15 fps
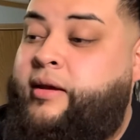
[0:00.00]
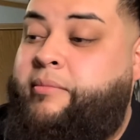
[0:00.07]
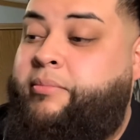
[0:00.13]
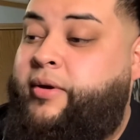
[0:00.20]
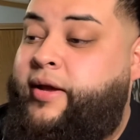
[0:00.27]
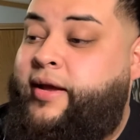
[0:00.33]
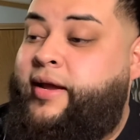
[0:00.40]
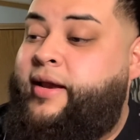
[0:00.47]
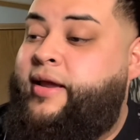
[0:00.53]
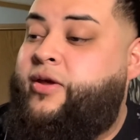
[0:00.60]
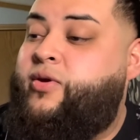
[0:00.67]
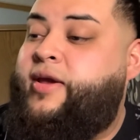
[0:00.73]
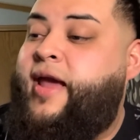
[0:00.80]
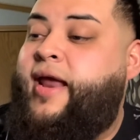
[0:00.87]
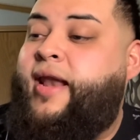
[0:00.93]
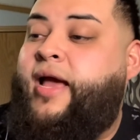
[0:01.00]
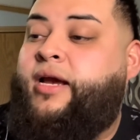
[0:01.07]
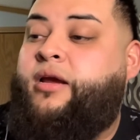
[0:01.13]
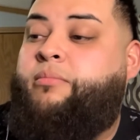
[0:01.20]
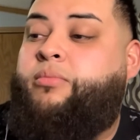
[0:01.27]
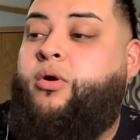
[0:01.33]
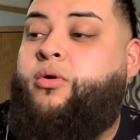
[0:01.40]
But you can't knock
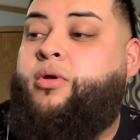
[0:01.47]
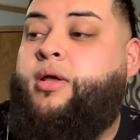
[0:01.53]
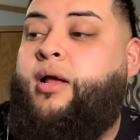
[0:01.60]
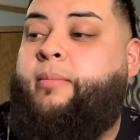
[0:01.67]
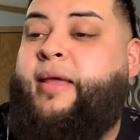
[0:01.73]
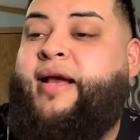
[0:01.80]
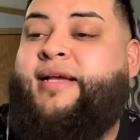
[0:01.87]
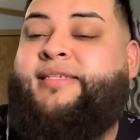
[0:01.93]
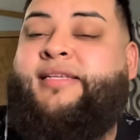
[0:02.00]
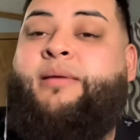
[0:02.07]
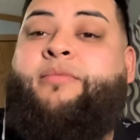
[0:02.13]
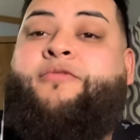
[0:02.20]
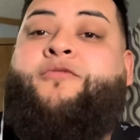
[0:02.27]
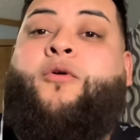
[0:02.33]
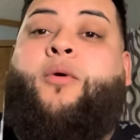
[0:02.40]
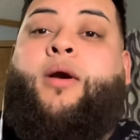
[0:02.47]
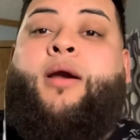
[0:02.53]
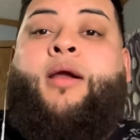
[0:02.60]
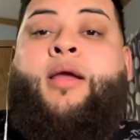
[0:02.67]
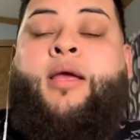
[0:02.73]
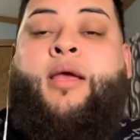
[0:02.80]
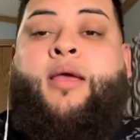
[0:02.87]
it, bro. Like I said before,
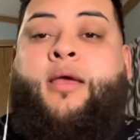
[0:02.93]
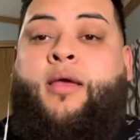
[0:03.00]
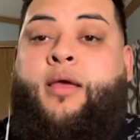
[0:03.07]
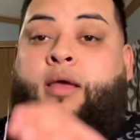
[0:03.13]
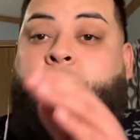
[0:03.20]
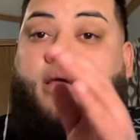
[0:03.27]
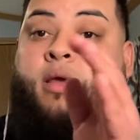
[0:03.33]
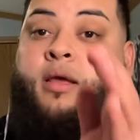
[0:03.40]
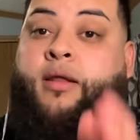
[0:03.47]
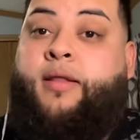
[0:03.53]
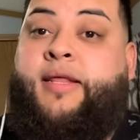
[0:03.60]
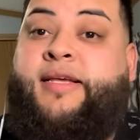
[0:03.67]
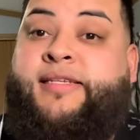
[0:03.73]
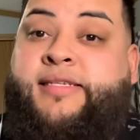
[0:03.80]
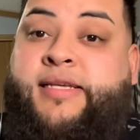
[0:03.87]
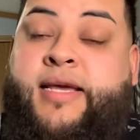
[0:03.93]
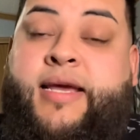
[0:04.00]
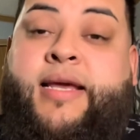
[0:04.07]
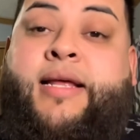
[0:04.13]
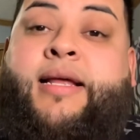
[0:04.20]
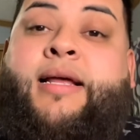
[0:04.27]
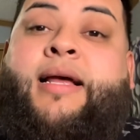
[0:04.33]
I
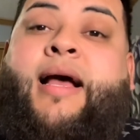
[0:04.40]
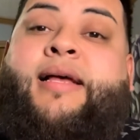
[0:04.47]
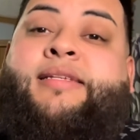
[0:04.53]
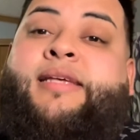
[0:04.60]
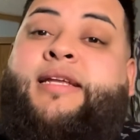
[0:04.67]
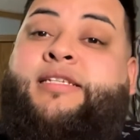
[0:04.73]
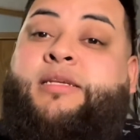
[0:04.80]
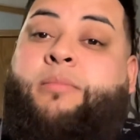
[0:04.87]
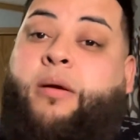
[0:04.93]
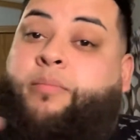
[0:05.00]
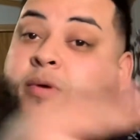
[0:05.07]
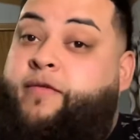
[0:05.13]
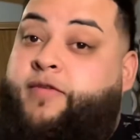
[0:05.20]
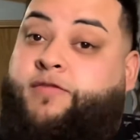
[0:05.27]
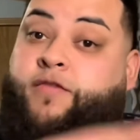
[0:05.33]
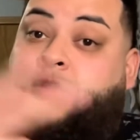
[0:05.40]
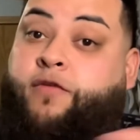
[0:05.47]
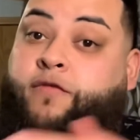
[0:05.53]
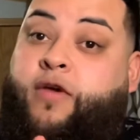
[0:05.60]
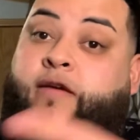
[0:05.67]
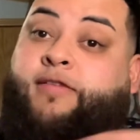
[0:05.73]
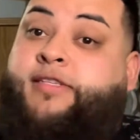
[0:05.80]
said this in my previous video.
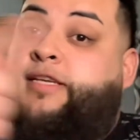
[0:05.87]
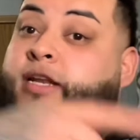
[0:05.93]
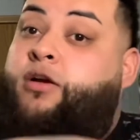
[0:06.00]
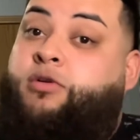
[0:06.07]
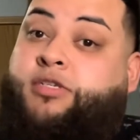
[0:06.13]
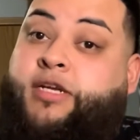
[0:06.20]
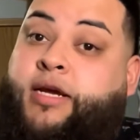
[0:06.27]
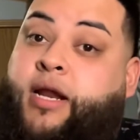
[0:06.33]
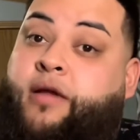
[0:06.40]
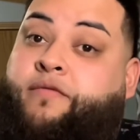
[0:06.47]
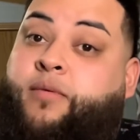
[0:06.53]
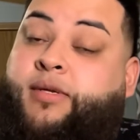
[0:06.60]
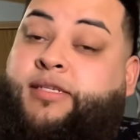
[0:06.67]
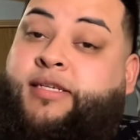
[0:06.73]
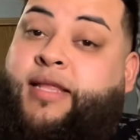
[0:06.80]
If you haven't seen it, go check it out if you want to see